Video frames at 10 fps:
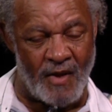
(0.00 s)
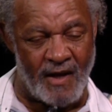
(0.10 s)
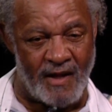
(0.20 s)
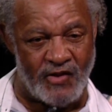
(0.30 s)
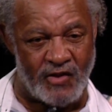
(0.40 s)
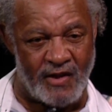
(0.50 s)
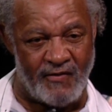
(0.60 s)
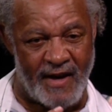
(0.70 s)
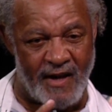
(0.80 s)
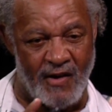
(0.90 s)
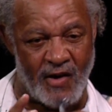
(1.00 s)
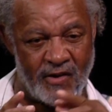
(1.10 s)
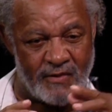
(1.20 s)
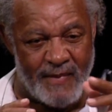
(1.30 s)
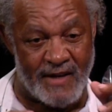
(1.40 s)
let's just invite our
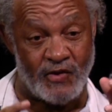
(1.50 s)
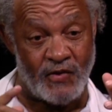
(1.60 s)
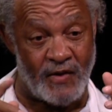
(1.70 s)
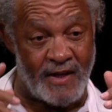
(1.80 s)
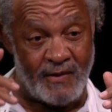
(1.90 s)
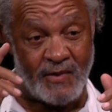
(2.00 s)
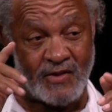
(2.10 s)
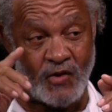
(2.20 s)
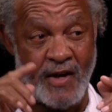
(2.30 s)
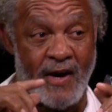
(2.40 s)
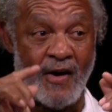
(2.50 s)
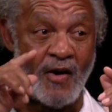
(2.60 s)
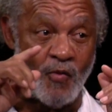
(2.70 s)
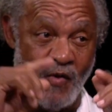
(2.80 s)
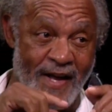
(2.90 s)
audience back to it's going to air
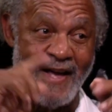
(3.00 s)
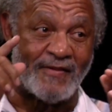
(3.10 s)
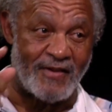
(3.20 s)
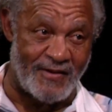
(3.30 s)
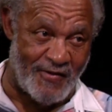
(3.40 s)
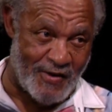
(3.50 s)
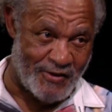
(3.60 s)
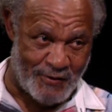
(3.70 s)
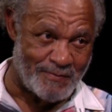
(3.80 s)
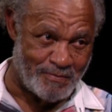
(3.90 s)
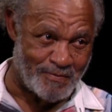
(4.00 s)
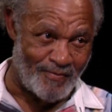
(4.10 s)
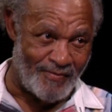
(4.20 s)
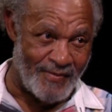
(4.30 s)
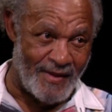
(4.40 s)
a week after the first one.
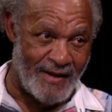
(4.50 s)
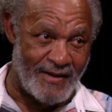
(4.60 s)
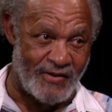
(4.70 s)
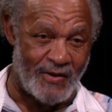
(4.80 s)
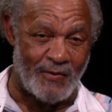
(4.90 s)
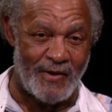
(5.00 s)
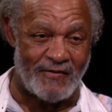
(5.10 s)
Okay. So we